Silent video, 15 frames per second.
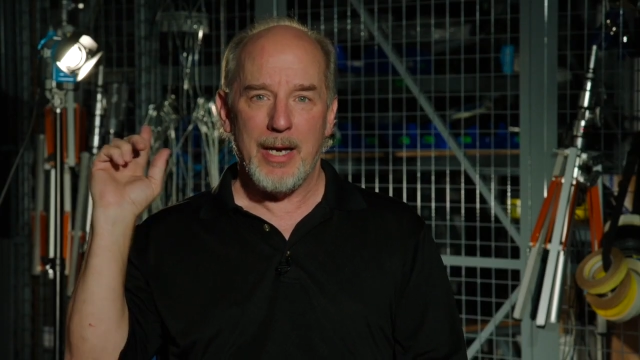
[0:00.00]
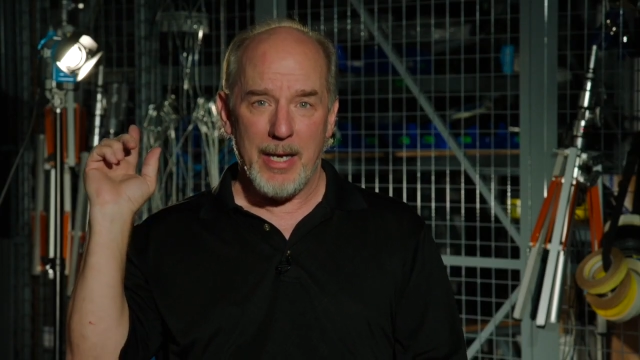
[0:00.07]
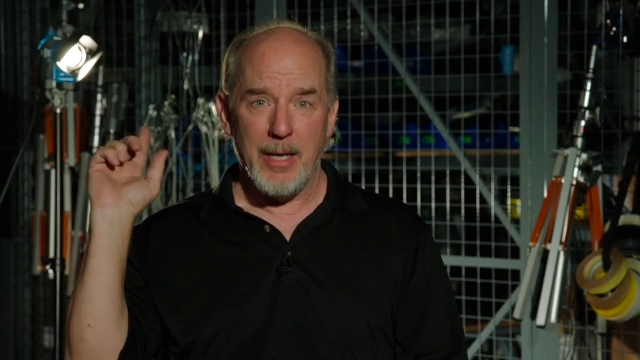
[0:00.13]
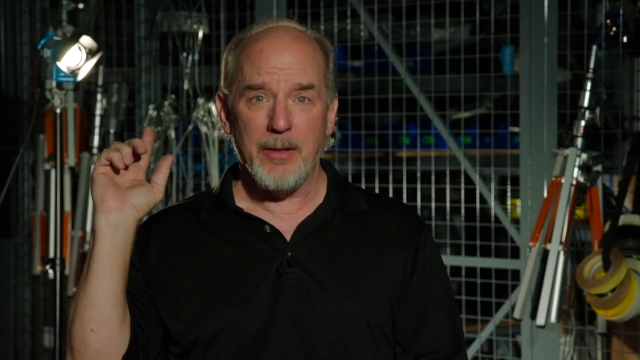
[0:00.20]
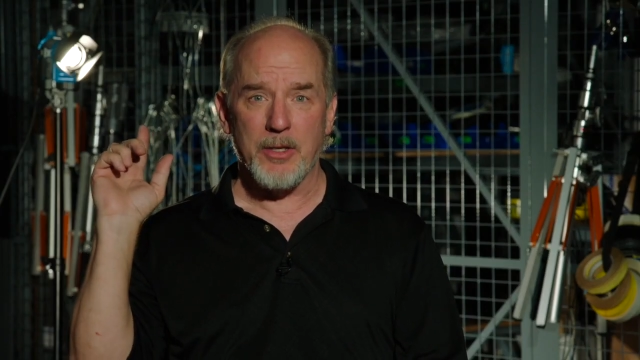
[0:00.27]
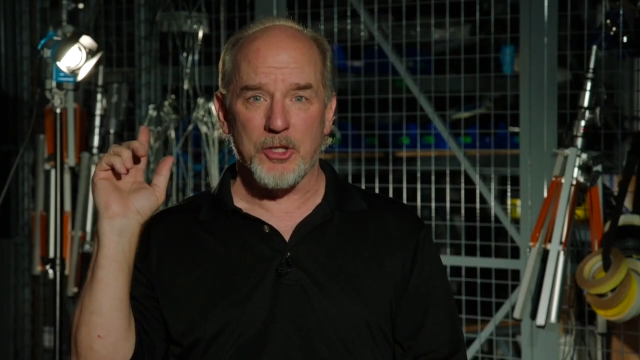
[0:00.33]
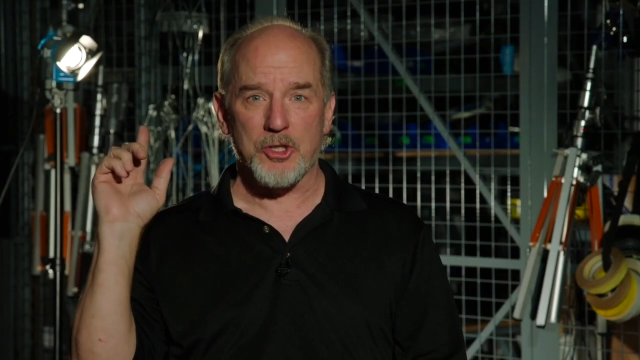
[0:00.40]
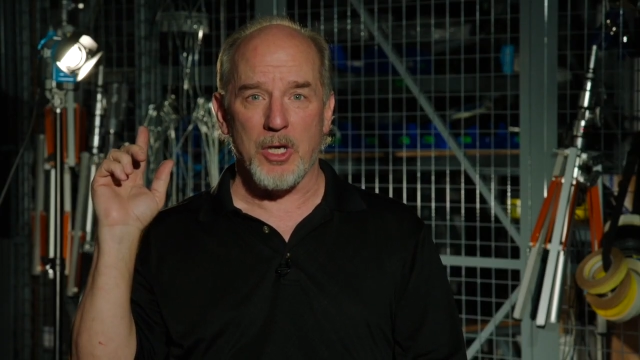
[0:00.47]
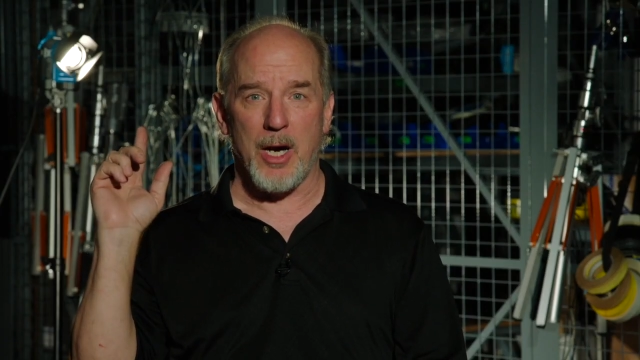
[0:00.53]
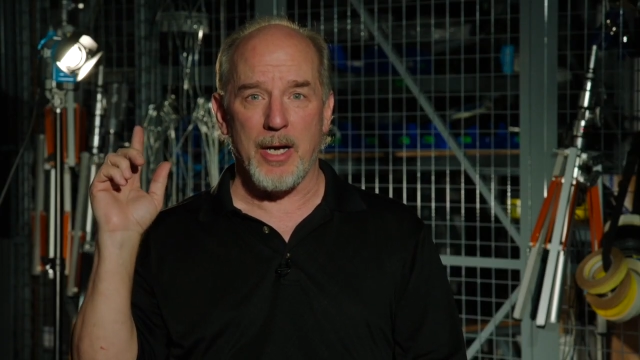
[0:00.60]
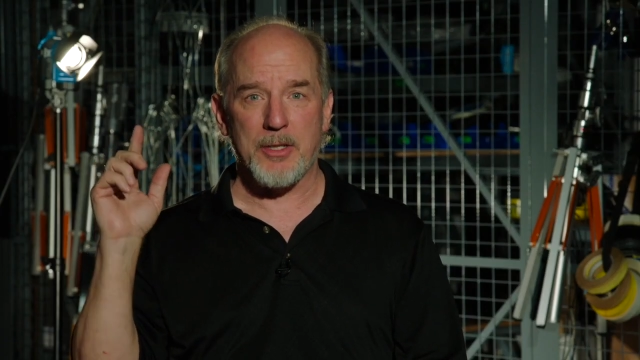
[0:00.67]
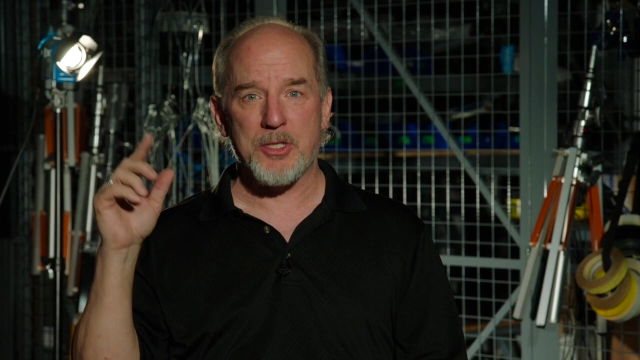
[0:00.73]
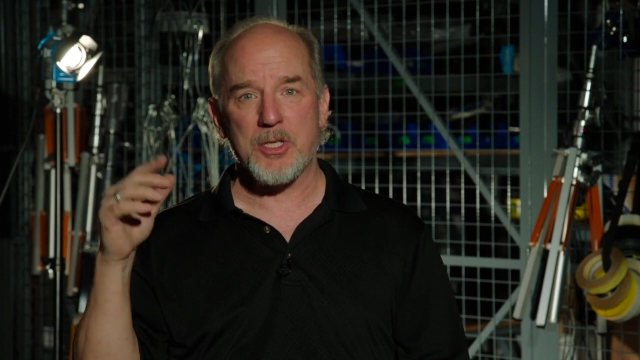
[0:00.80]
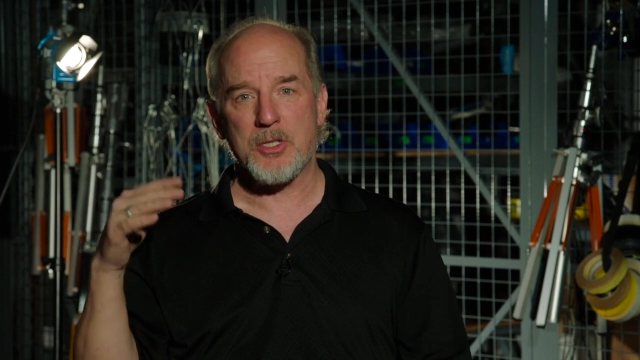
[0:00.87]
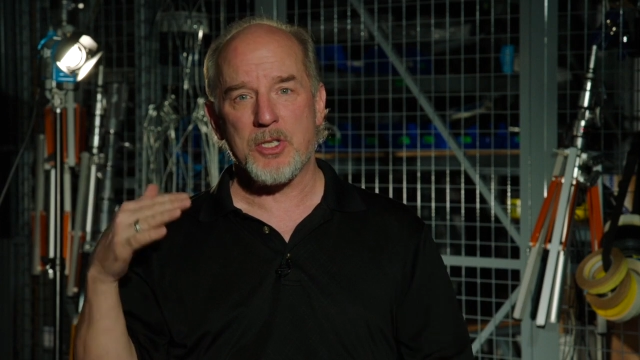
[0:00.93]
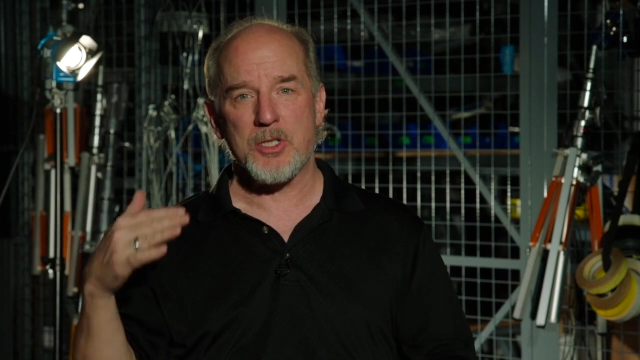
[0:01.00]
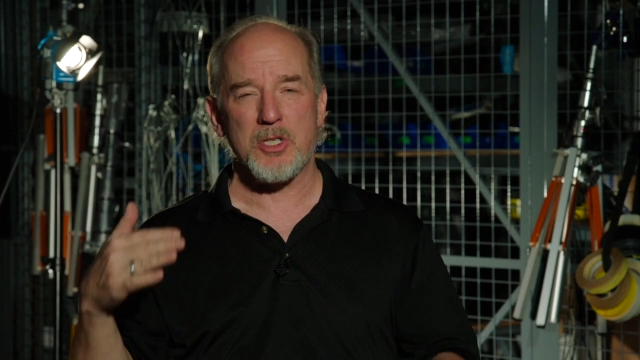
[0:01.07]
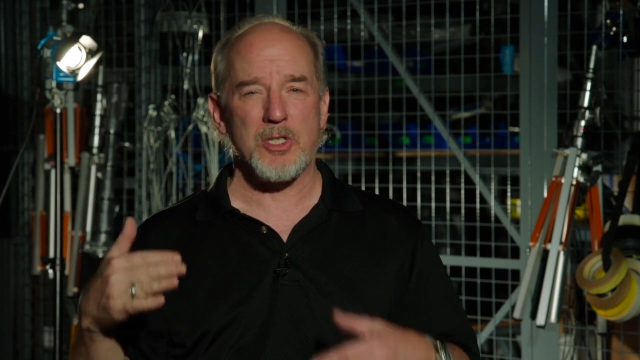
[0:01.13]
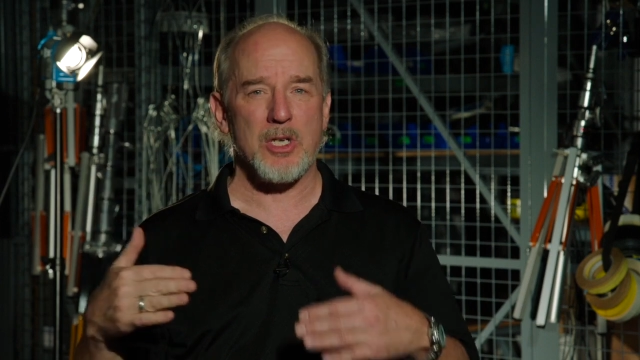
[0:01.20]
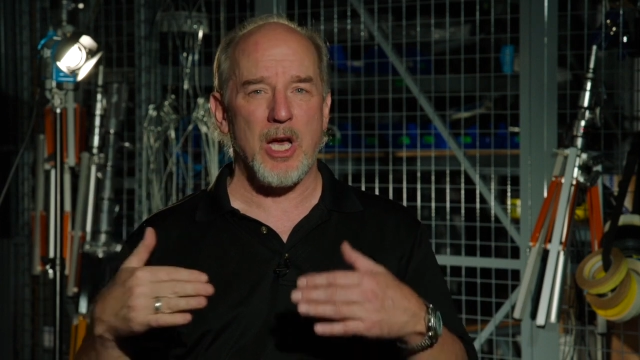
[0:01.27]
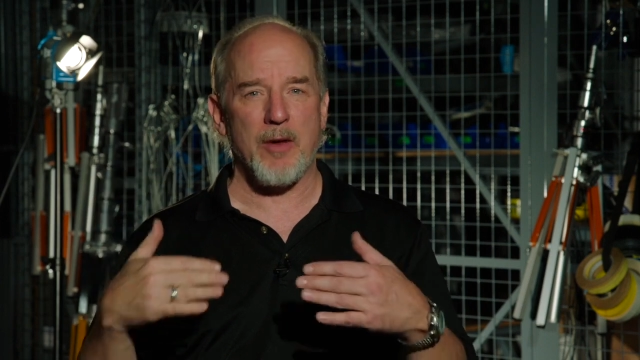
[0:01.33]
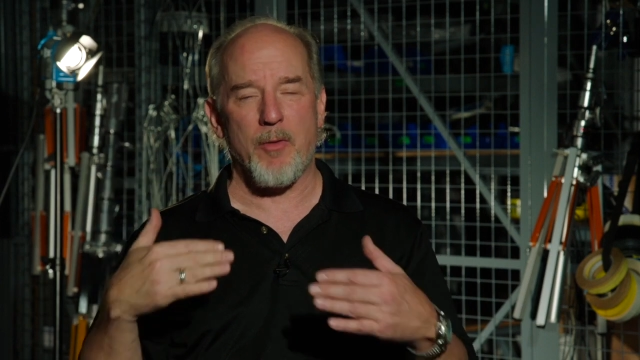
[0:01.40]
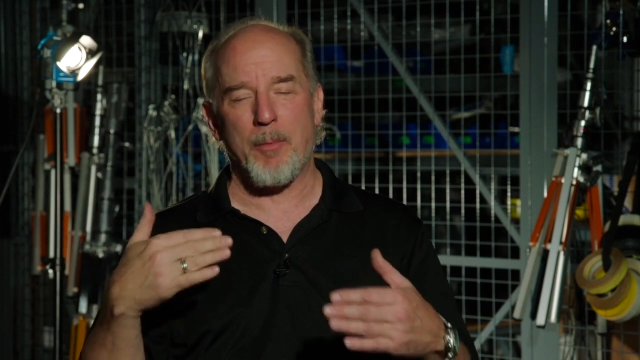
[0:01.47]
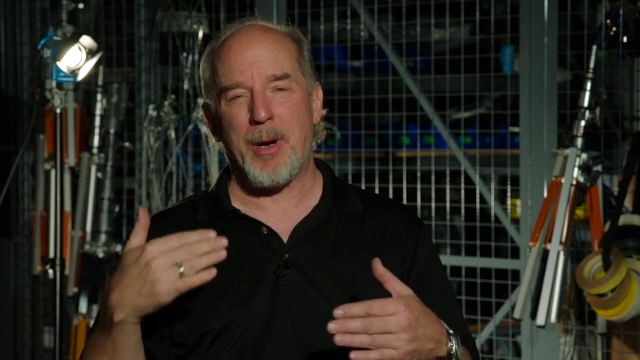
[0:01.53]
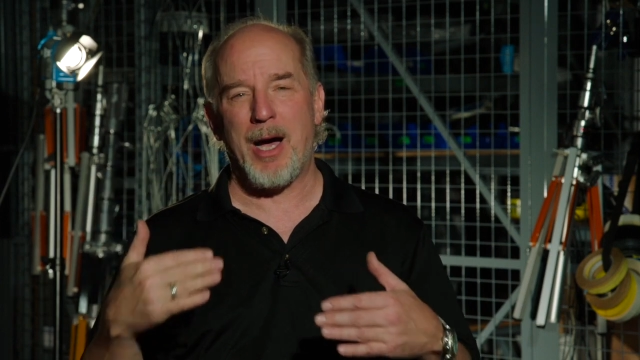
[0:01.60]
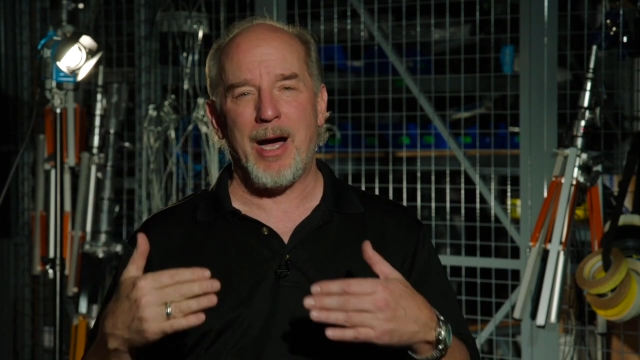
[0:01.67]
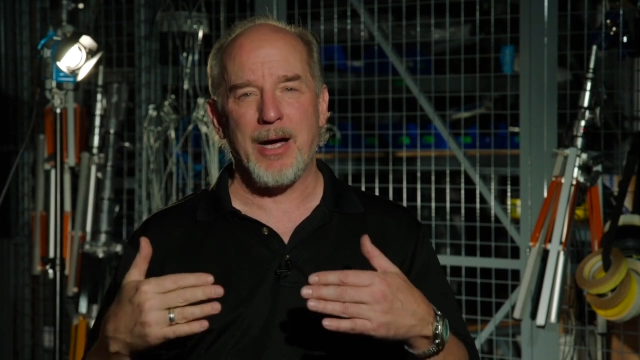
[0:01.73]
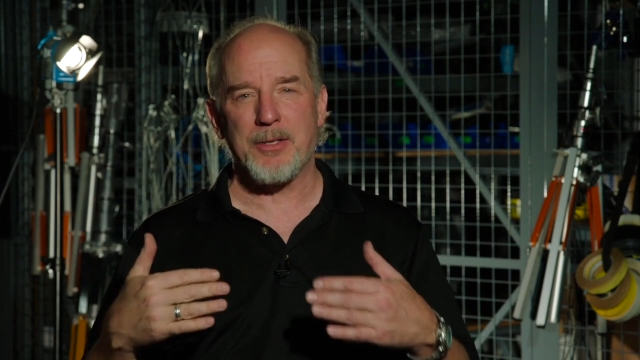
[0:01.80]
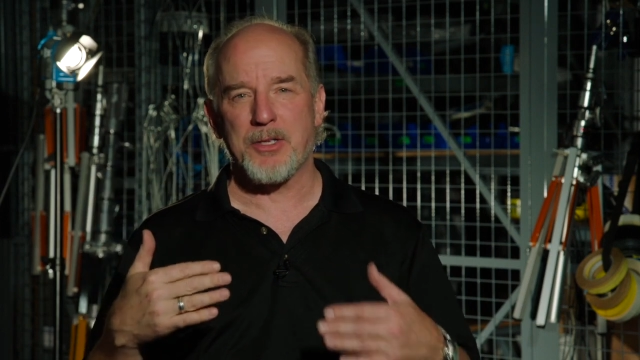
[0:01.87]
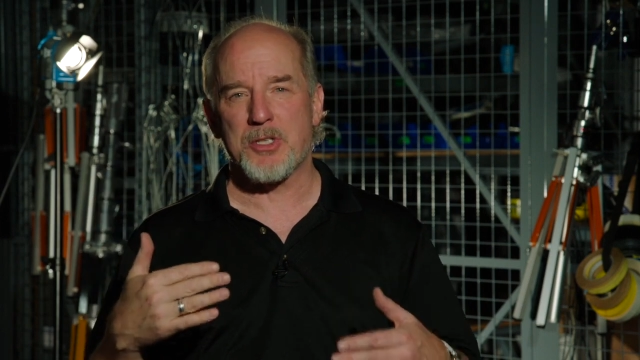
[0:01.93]
in the shot since this is kind of a
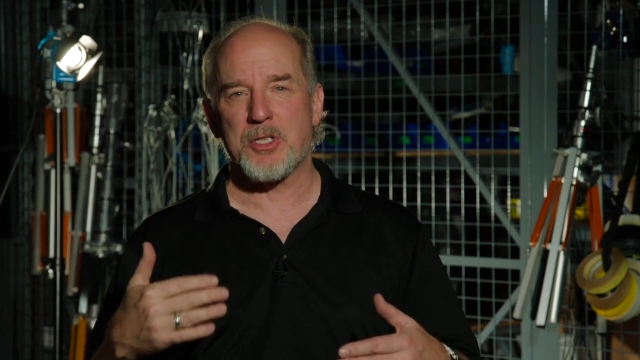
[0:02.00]
behind